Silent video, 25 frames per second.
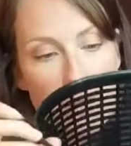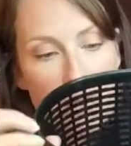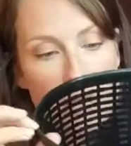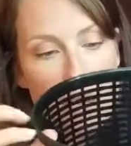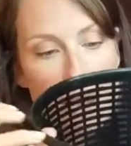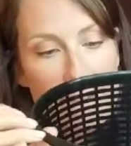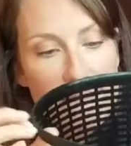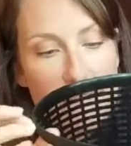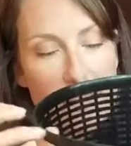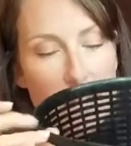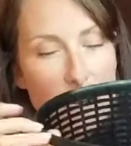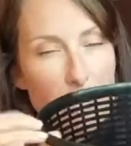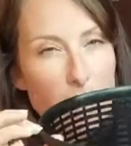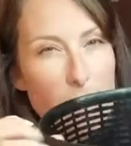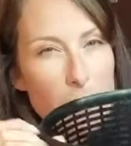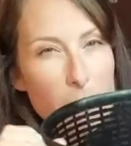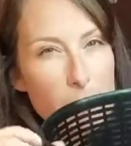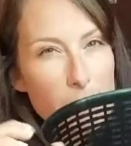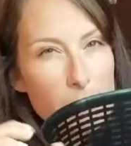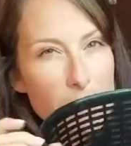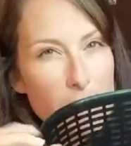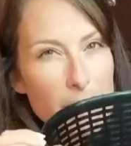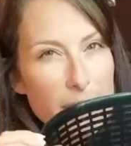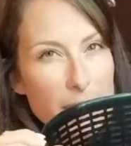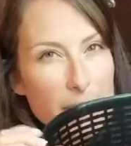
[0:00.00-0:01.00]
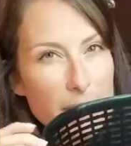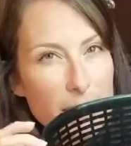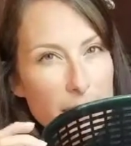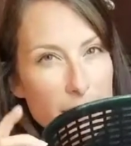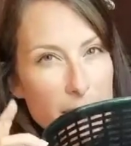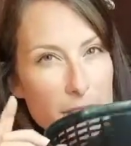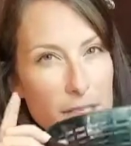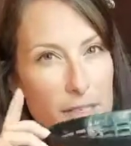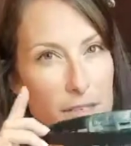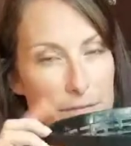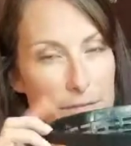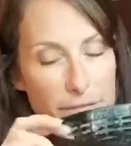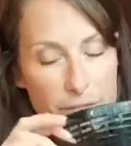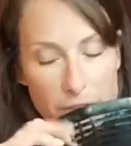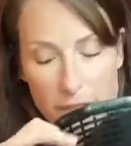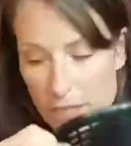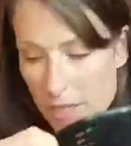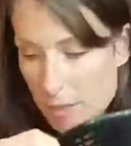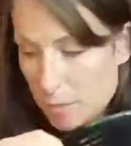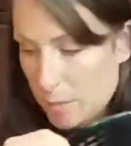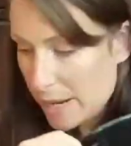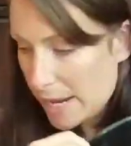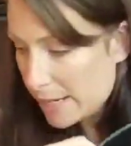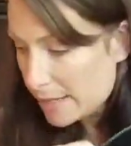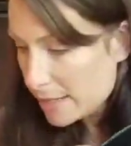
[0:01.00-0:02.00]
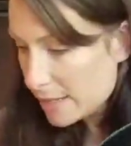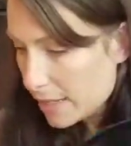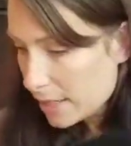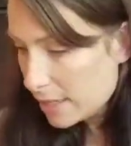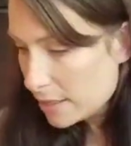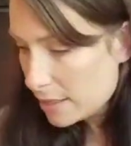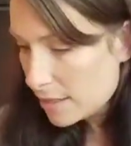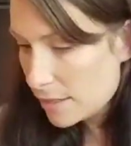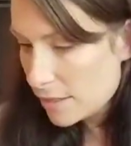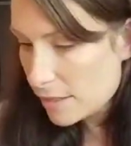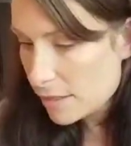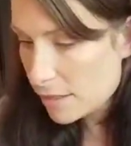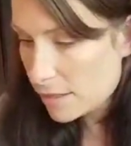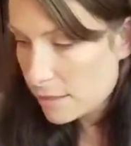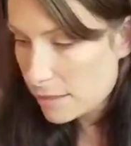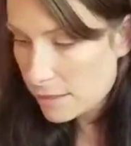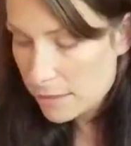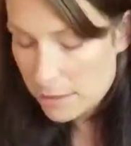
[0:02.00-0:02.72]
I've got a couple ideas for these baskets,